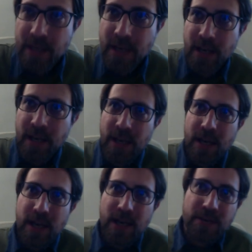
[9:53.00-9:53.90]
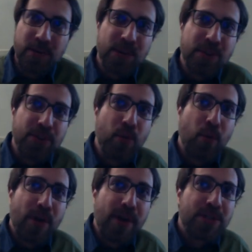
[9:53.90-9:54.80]
uh, there is an
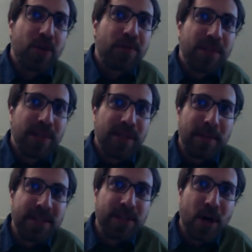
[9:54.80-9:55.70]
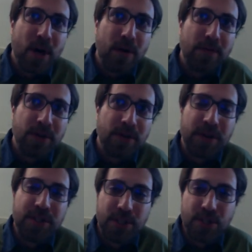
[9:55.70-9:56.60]
awareness of the limits of the
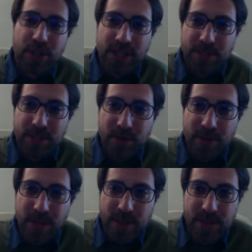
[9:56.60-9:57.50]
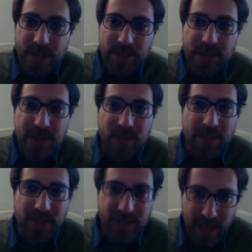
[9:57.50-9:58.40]
Cartesian experience, and this is
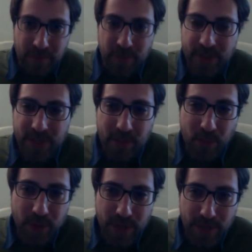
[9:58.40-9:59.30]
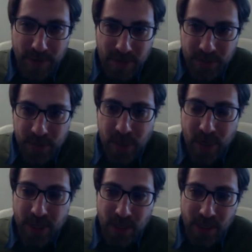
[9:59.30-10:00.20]
something that, for example, William Ernest
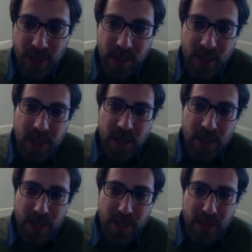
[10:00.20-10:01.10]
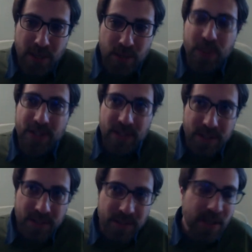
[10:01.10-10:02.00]
Hocking uh, treated